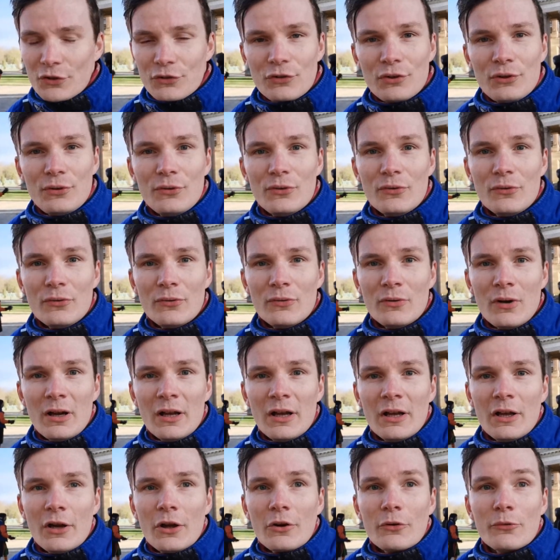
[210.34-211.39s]
to
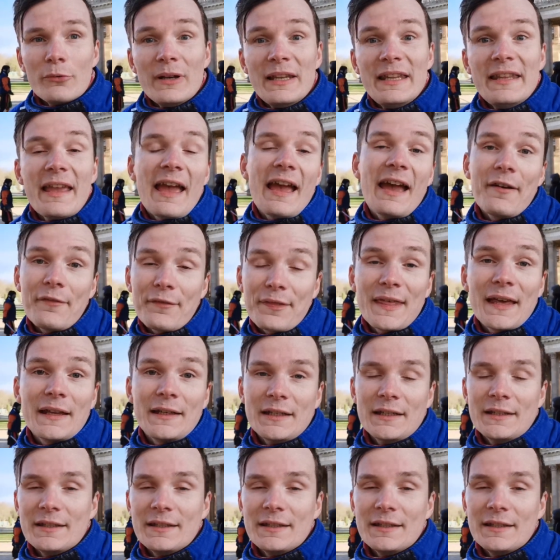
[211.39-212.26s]
really have that